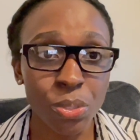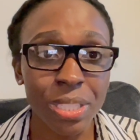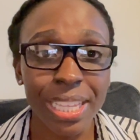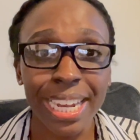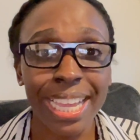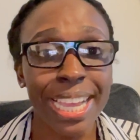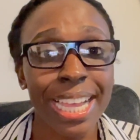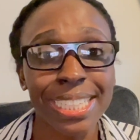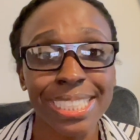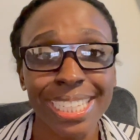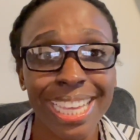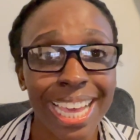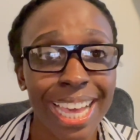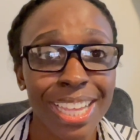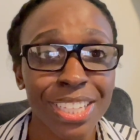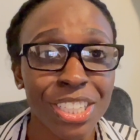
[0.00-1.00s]
Then I got to
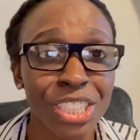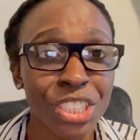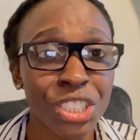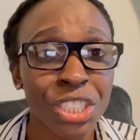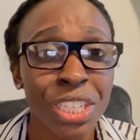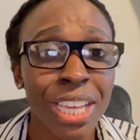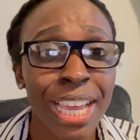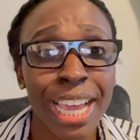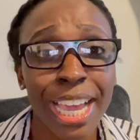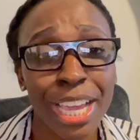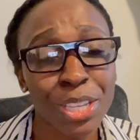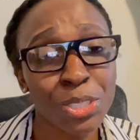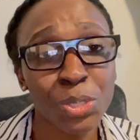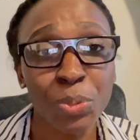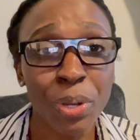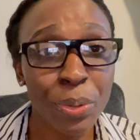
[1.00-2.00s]
college, I
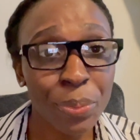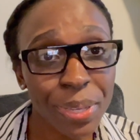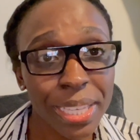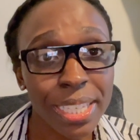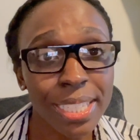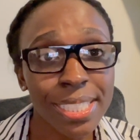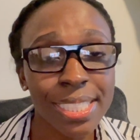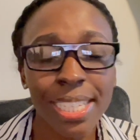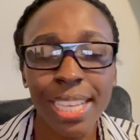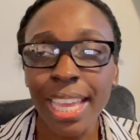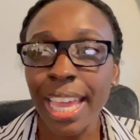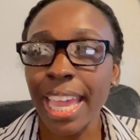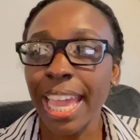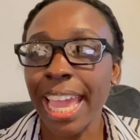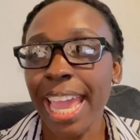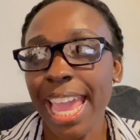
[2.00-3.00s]
used to wear wigs,
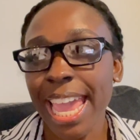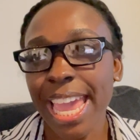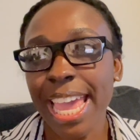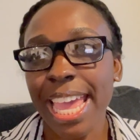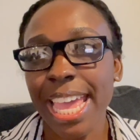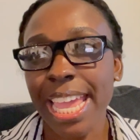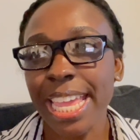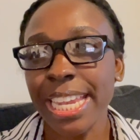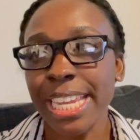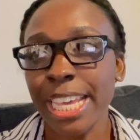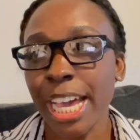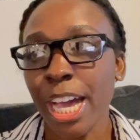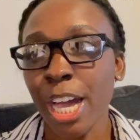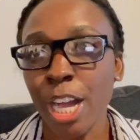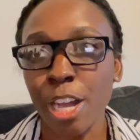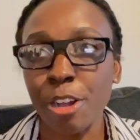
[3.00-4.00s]
and
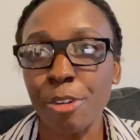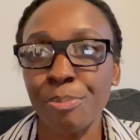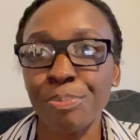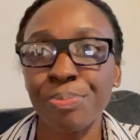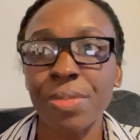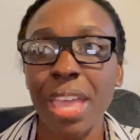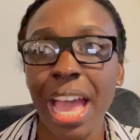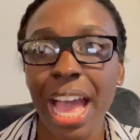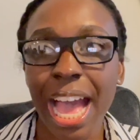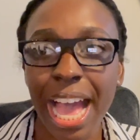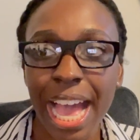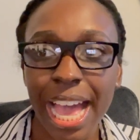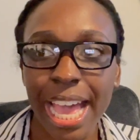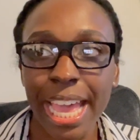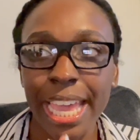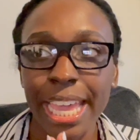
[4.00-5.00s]

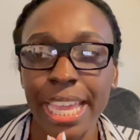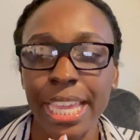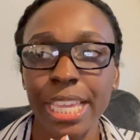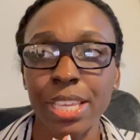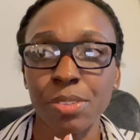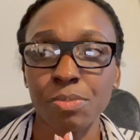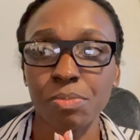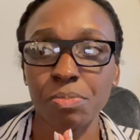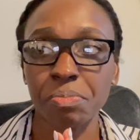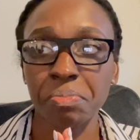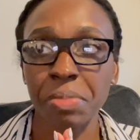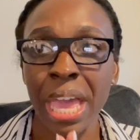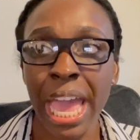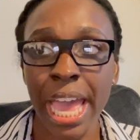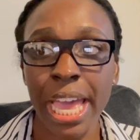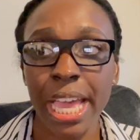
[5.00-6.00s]
I
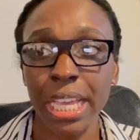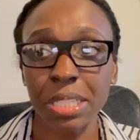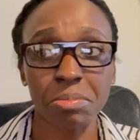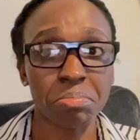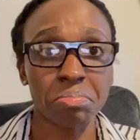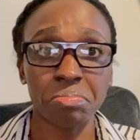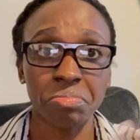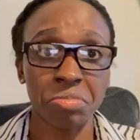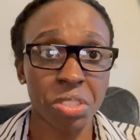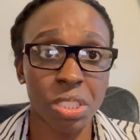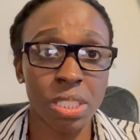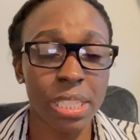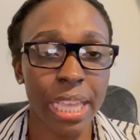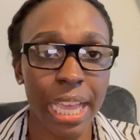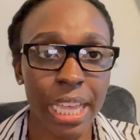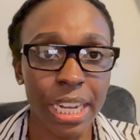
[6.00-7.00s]
had
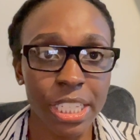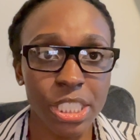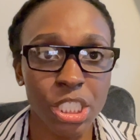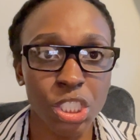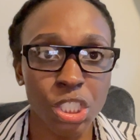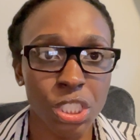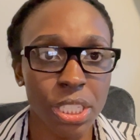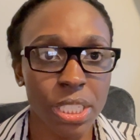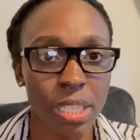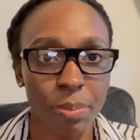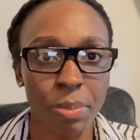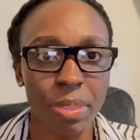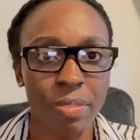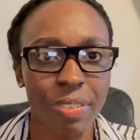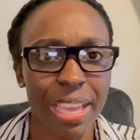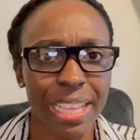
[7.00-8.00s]
just honestly just accepted
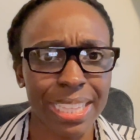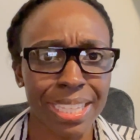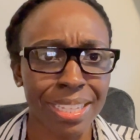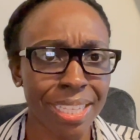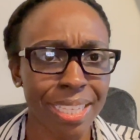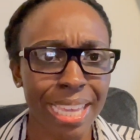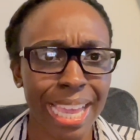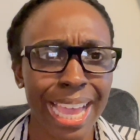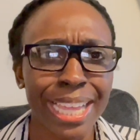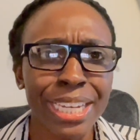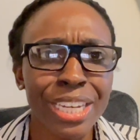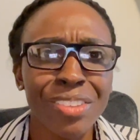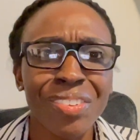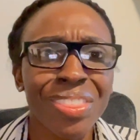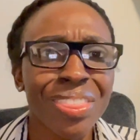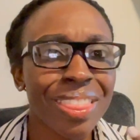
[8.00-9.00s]
the fact that, like, I didn't
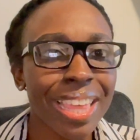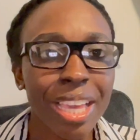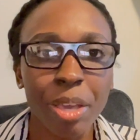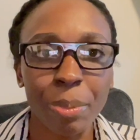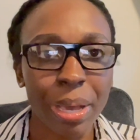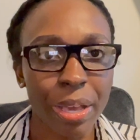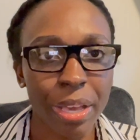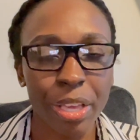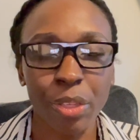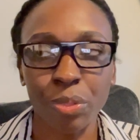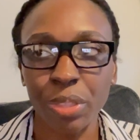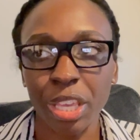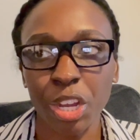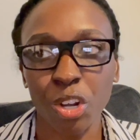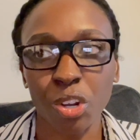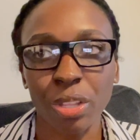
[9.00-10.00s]
even think about
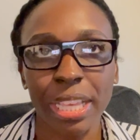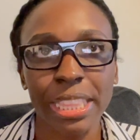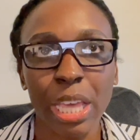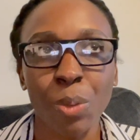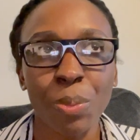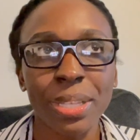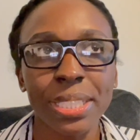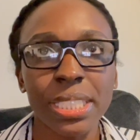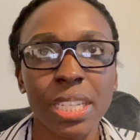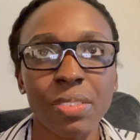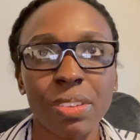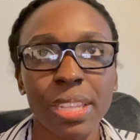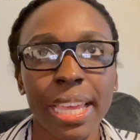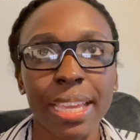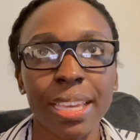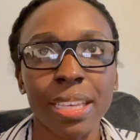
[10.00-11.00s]
healthy hair. Like, that wasn't even
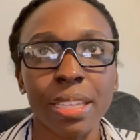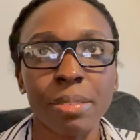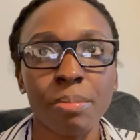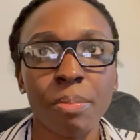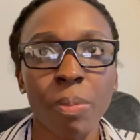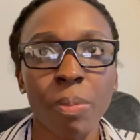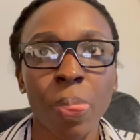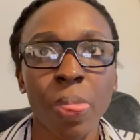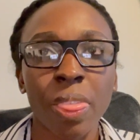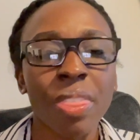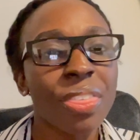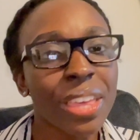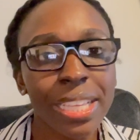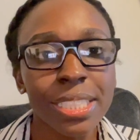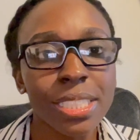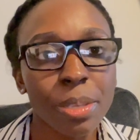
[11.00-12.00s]
like a
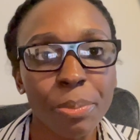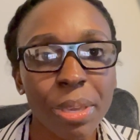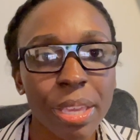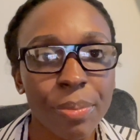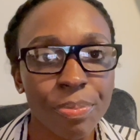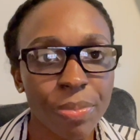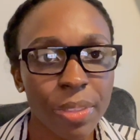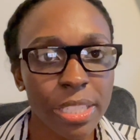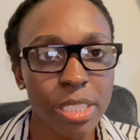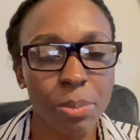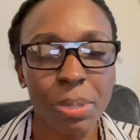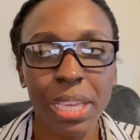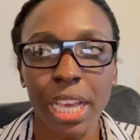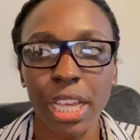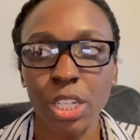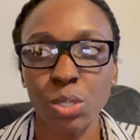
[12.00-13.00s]
thing to me, to
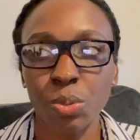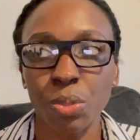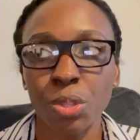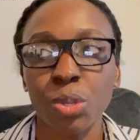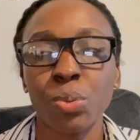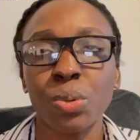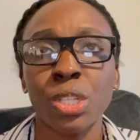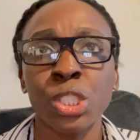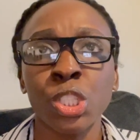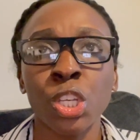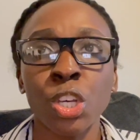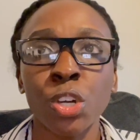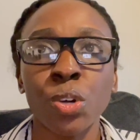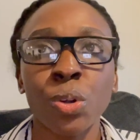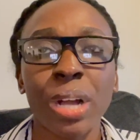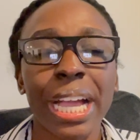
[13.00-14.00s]
be honest with you,
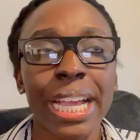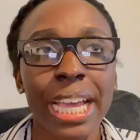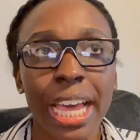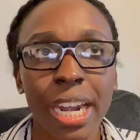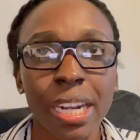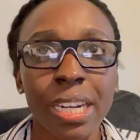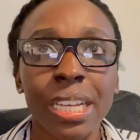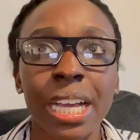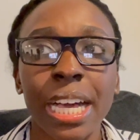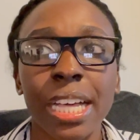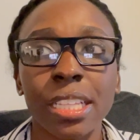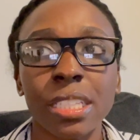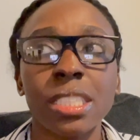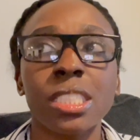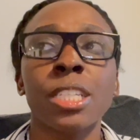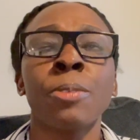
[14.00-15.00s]
until I got out of
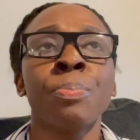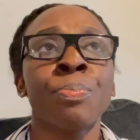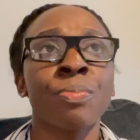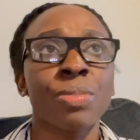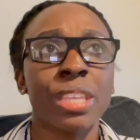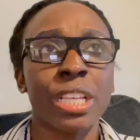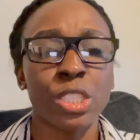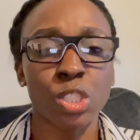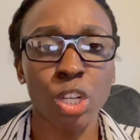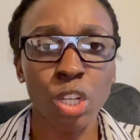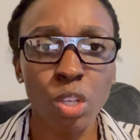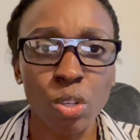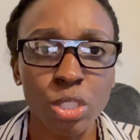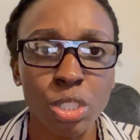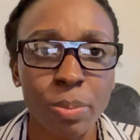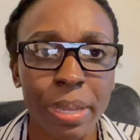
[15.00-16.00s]
college. I started
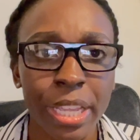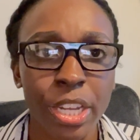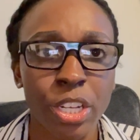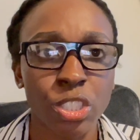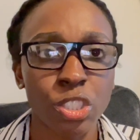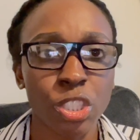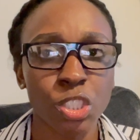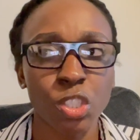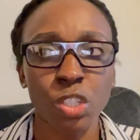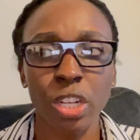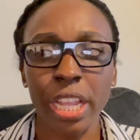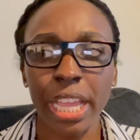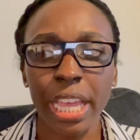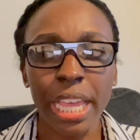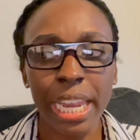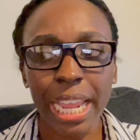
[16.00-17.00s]
going to my hairdresser,
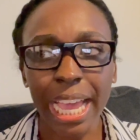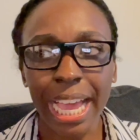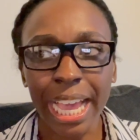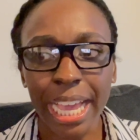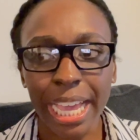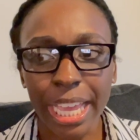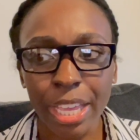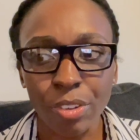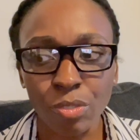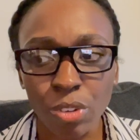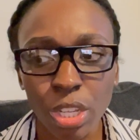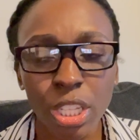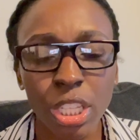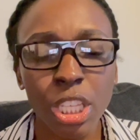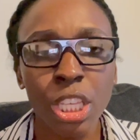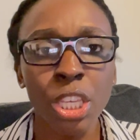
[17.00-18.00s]
and I
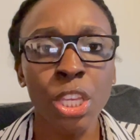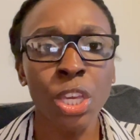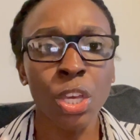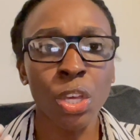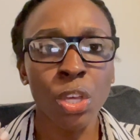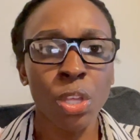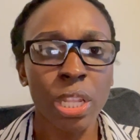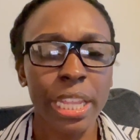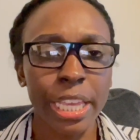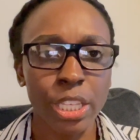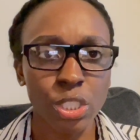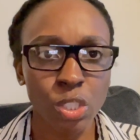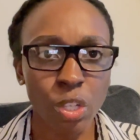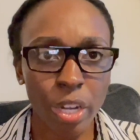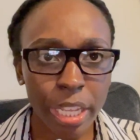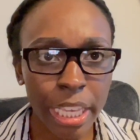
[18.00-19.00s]
really like
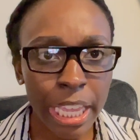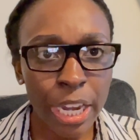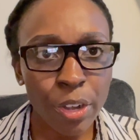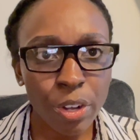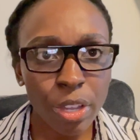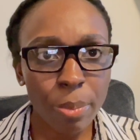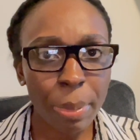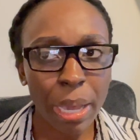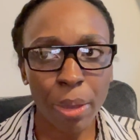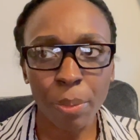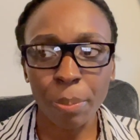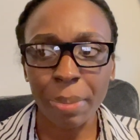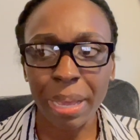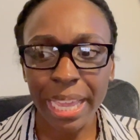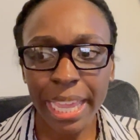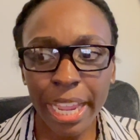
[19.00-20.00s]
started caring about
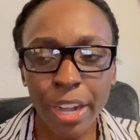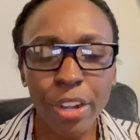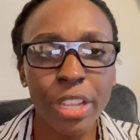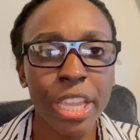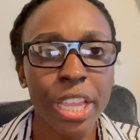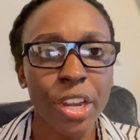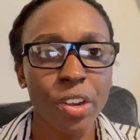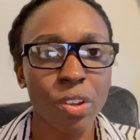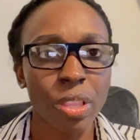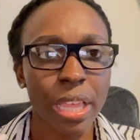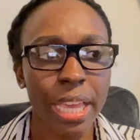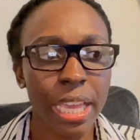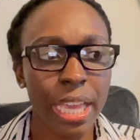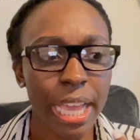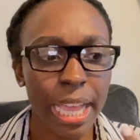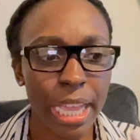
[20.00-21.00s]
my hair care.
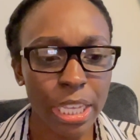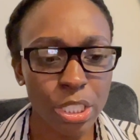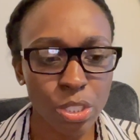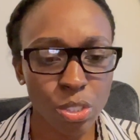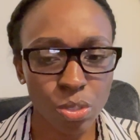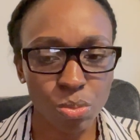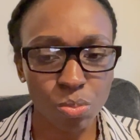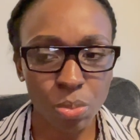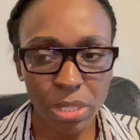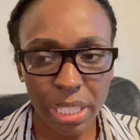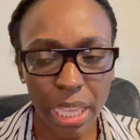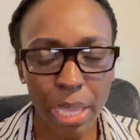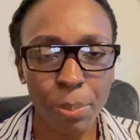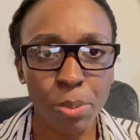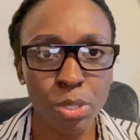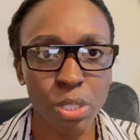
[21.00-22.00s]
Like, I was
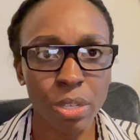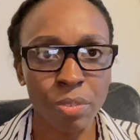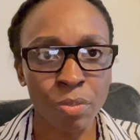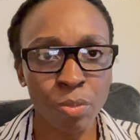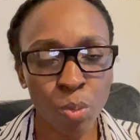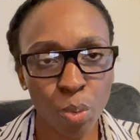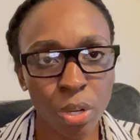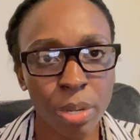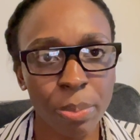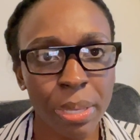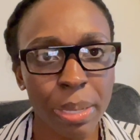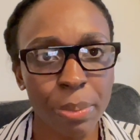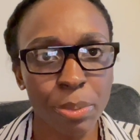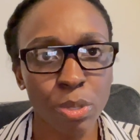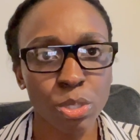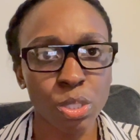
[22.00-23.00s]
able to afford to be
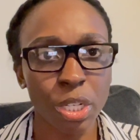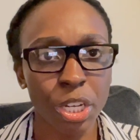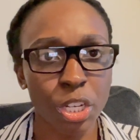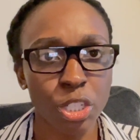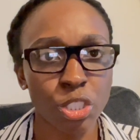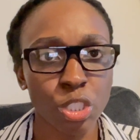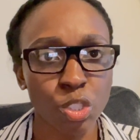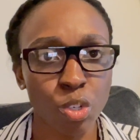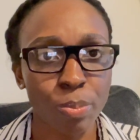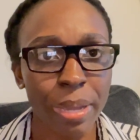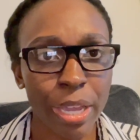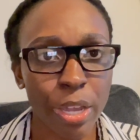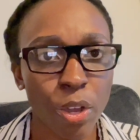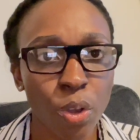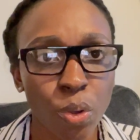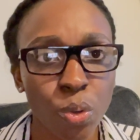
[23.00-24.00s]
able to go to a hairdresser on my
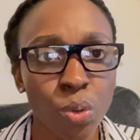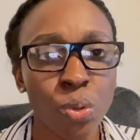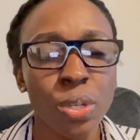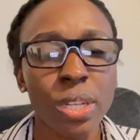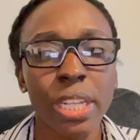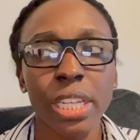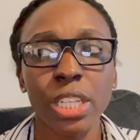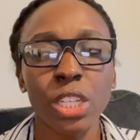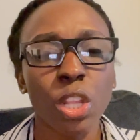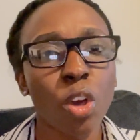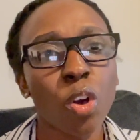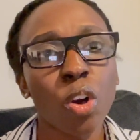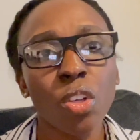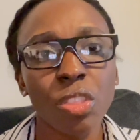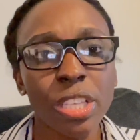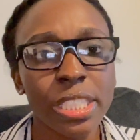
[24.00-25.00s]
own and
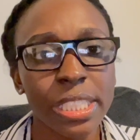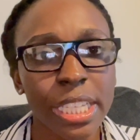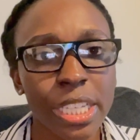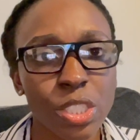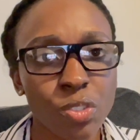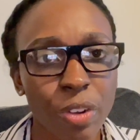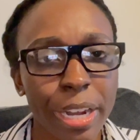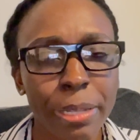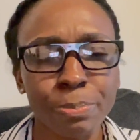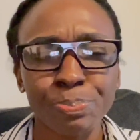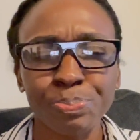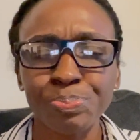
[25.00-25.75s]
all these things, right?